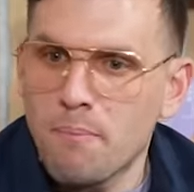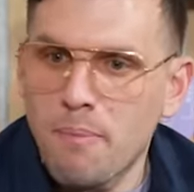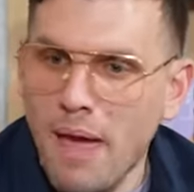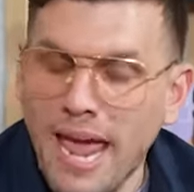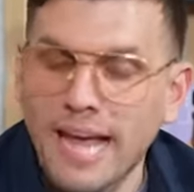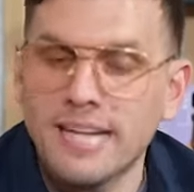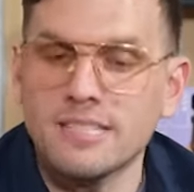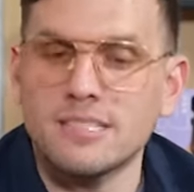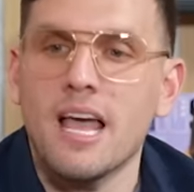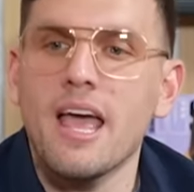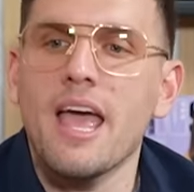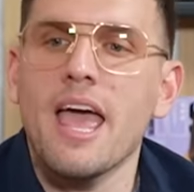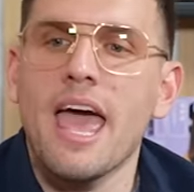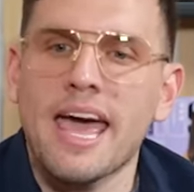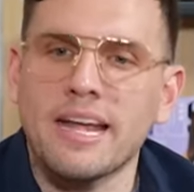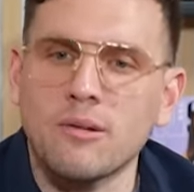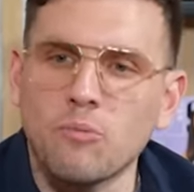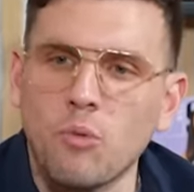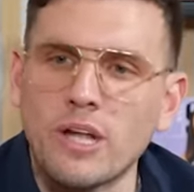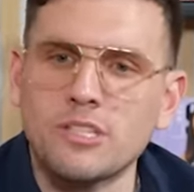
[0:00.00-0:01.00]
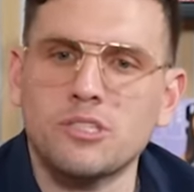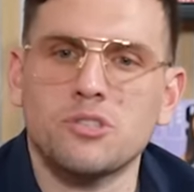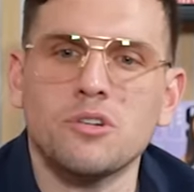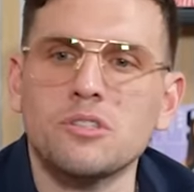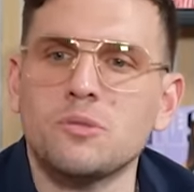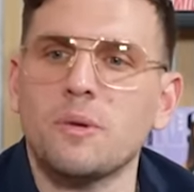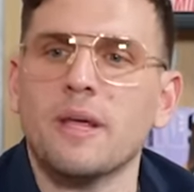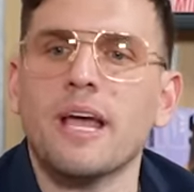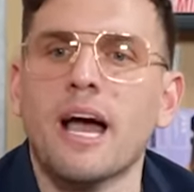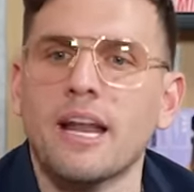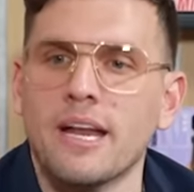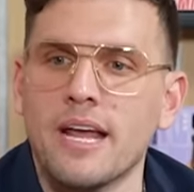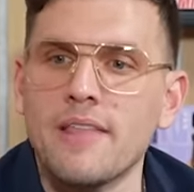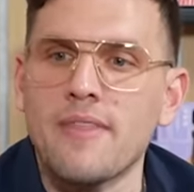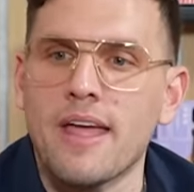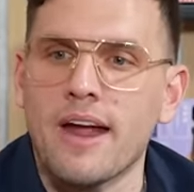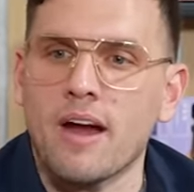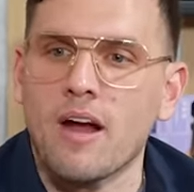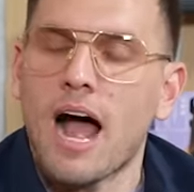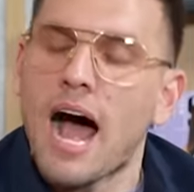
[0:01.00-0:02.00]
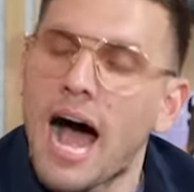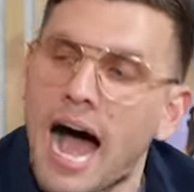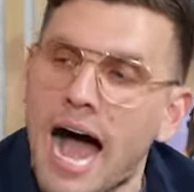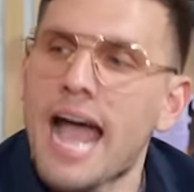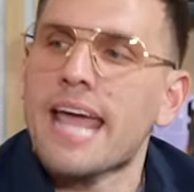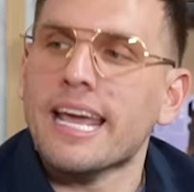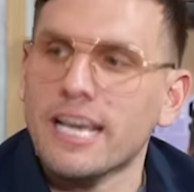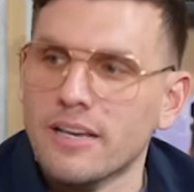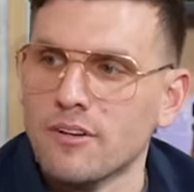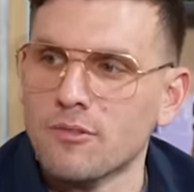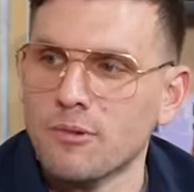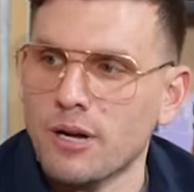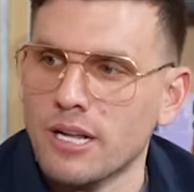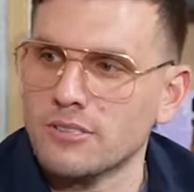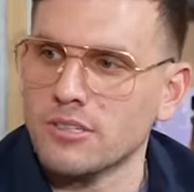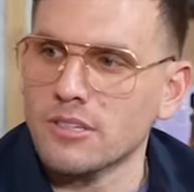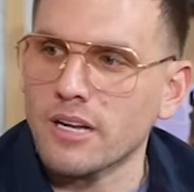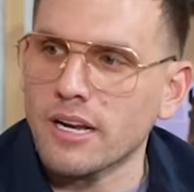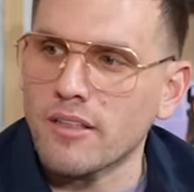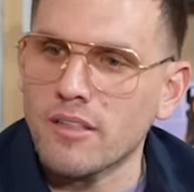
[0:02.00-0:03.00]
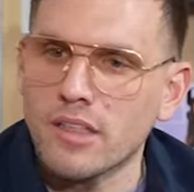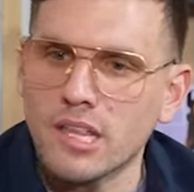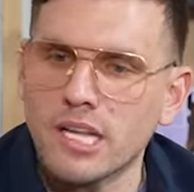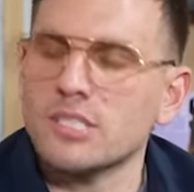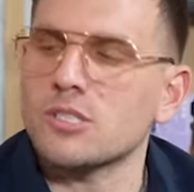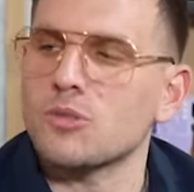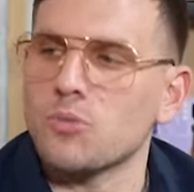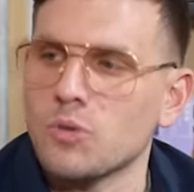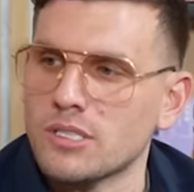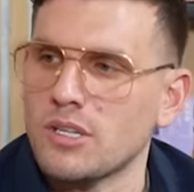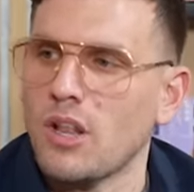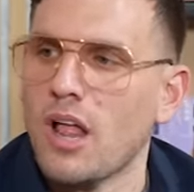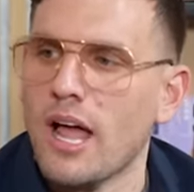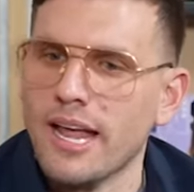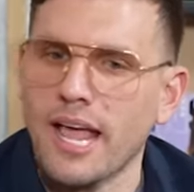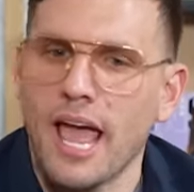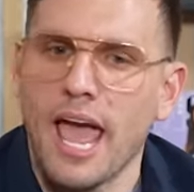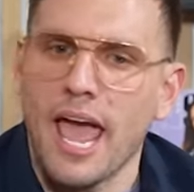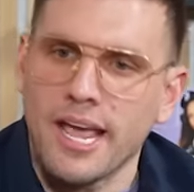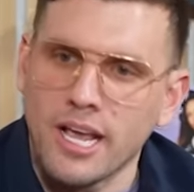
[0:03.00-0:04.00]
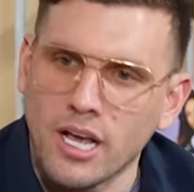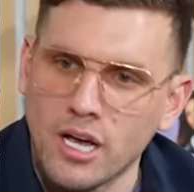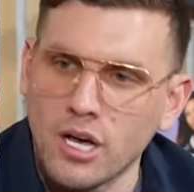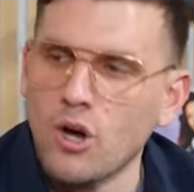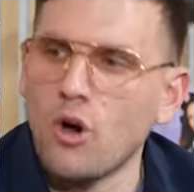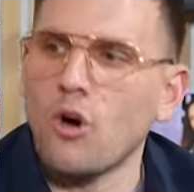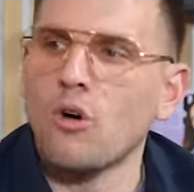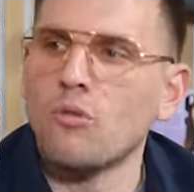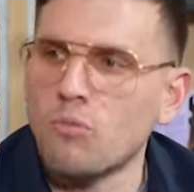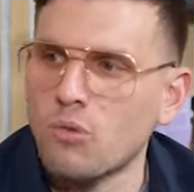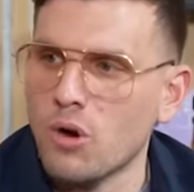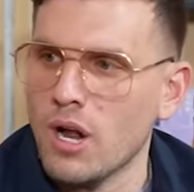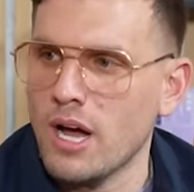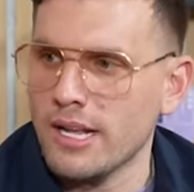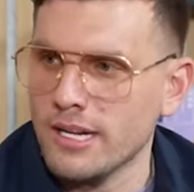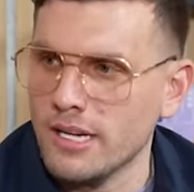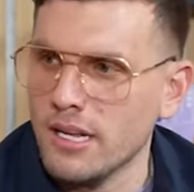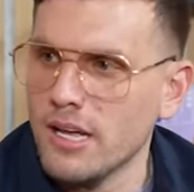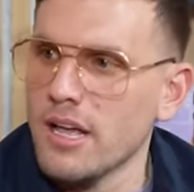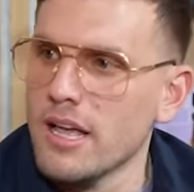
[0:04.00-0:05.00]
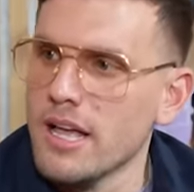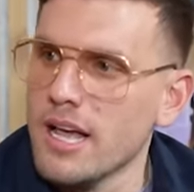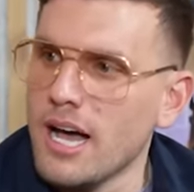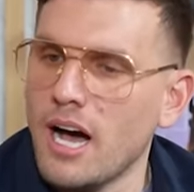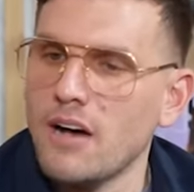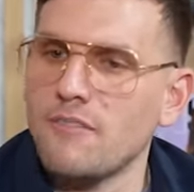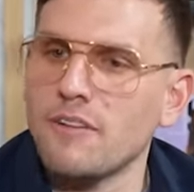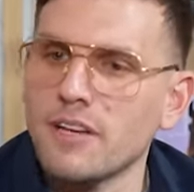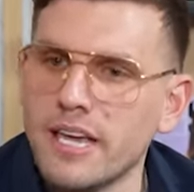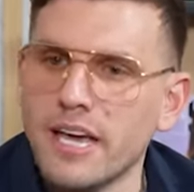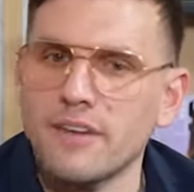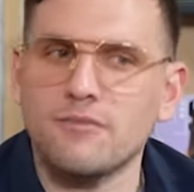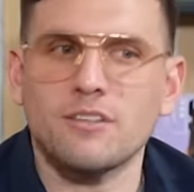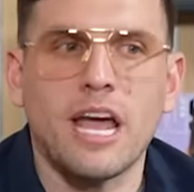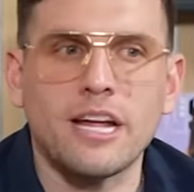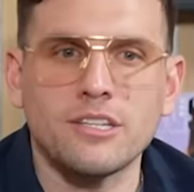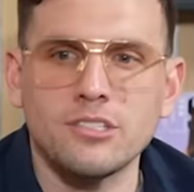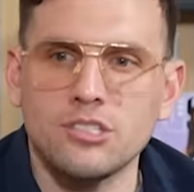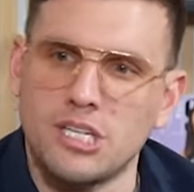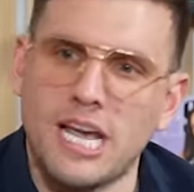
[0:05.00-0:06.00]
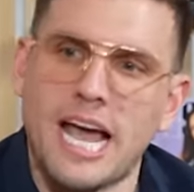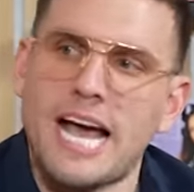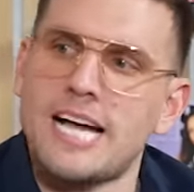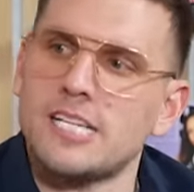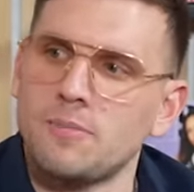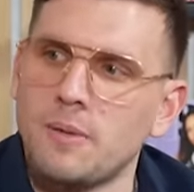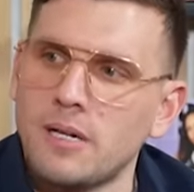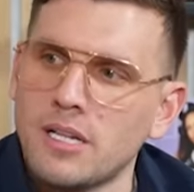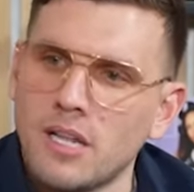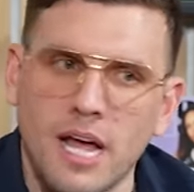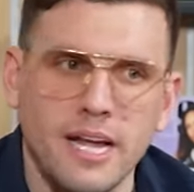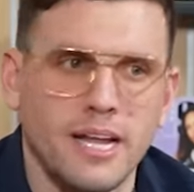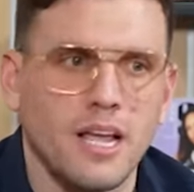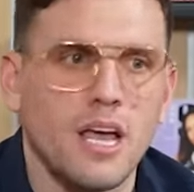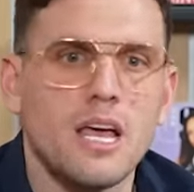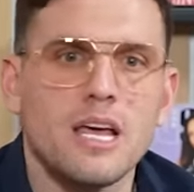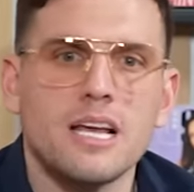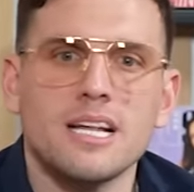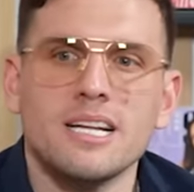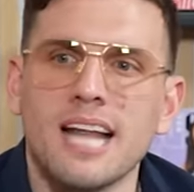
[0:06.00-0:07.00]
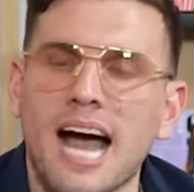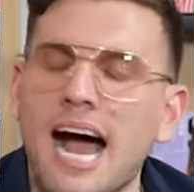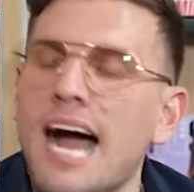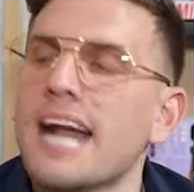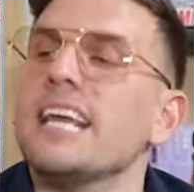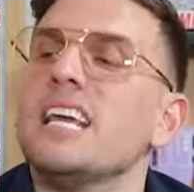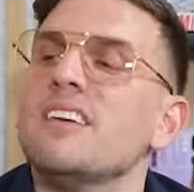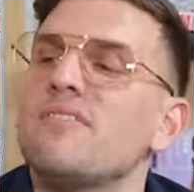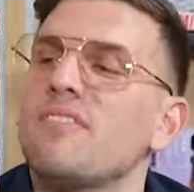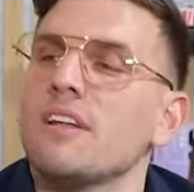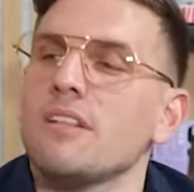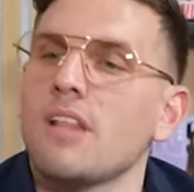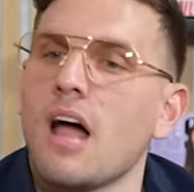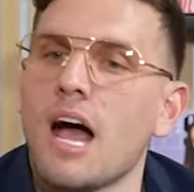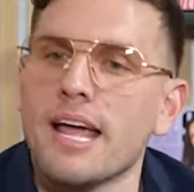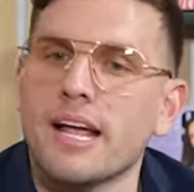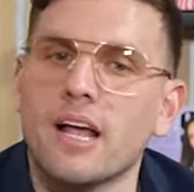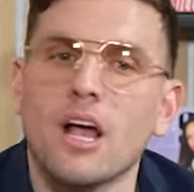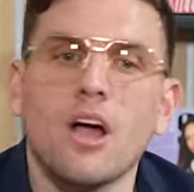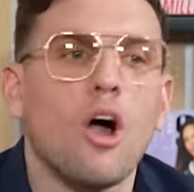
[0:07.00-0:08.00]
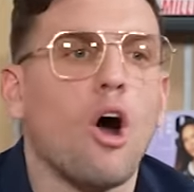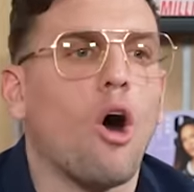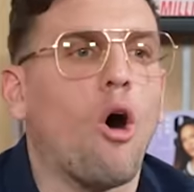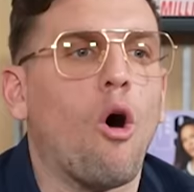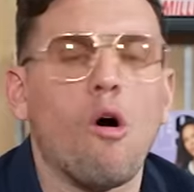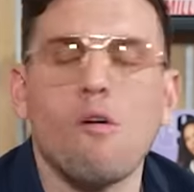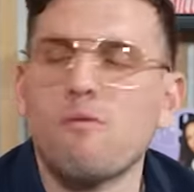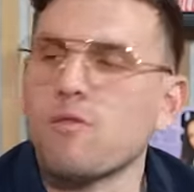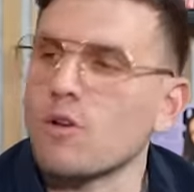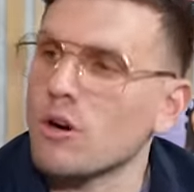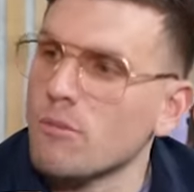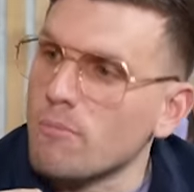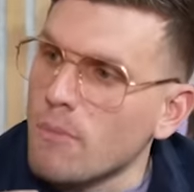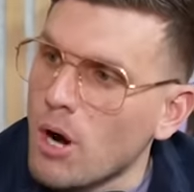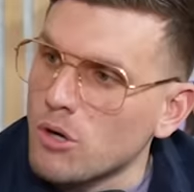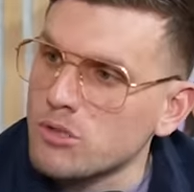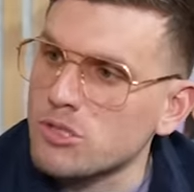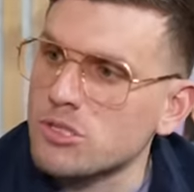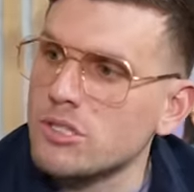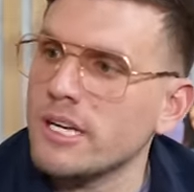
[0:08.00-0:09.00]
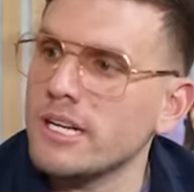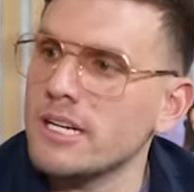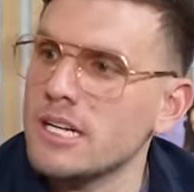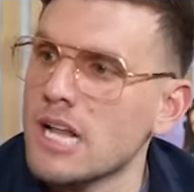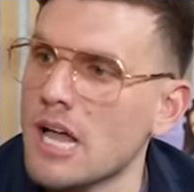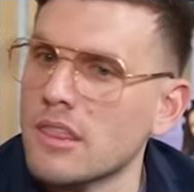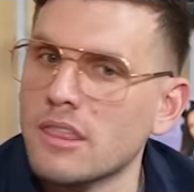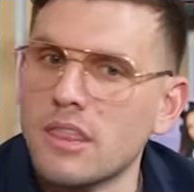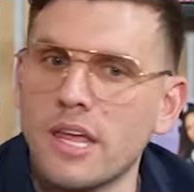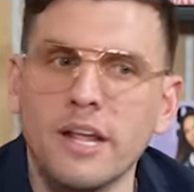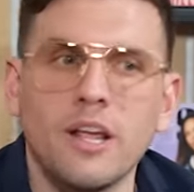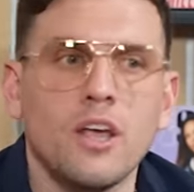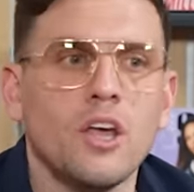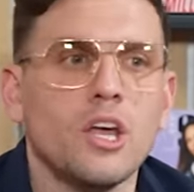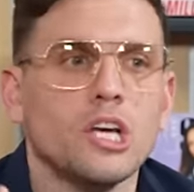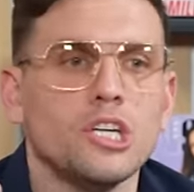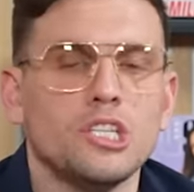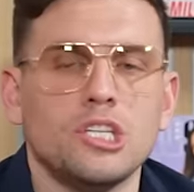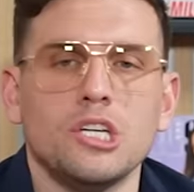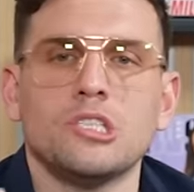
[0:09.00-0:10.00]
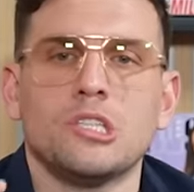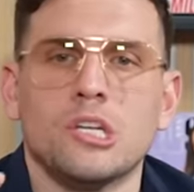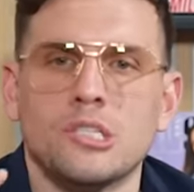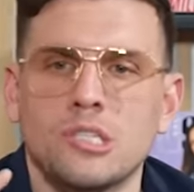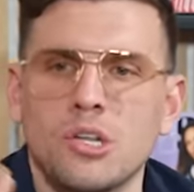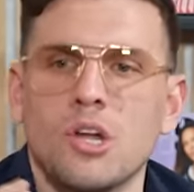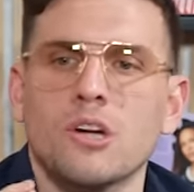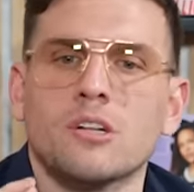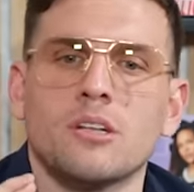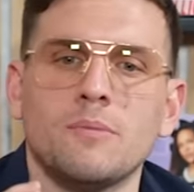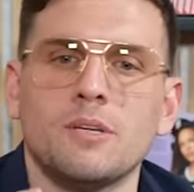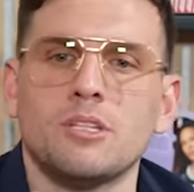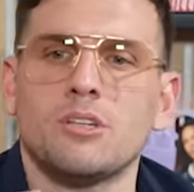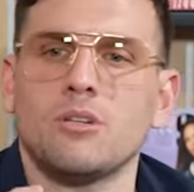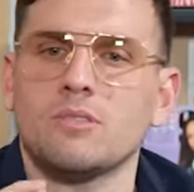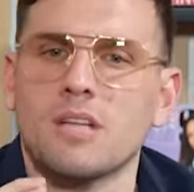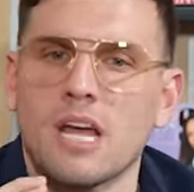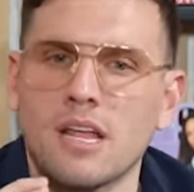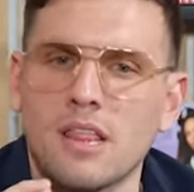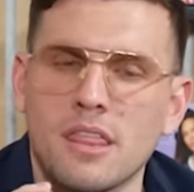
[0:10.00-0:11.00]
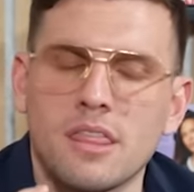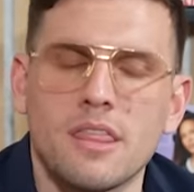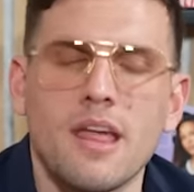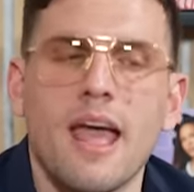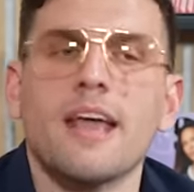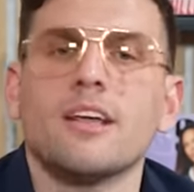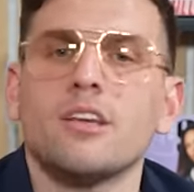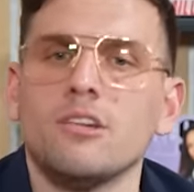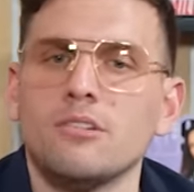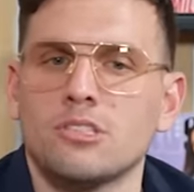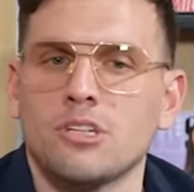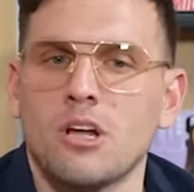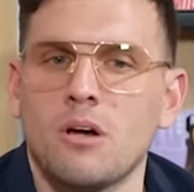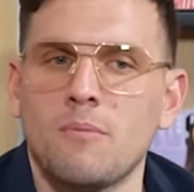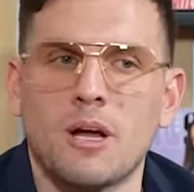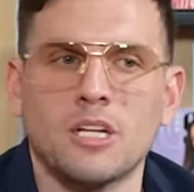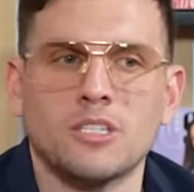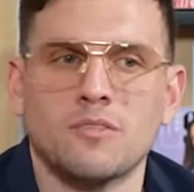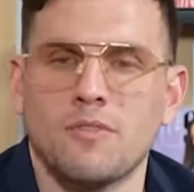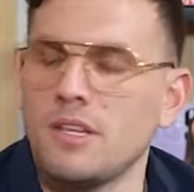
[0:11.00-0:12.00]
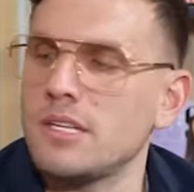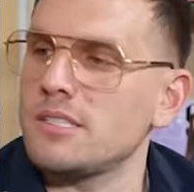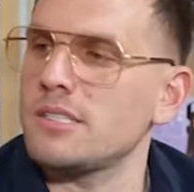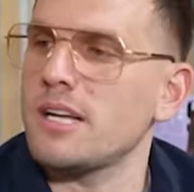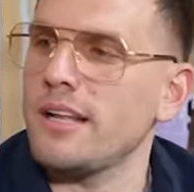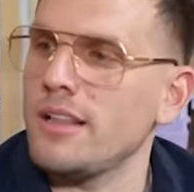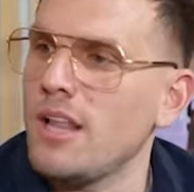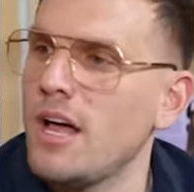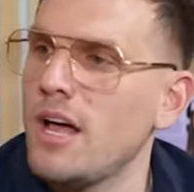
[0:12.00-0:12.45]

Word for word: paint. And as soon as we got in there, I even realized like this was like a home run of a gift. And Jasmine, like, not even like, over emotionally, nothing. She just looked at me and she was like, Thank you so much for this. I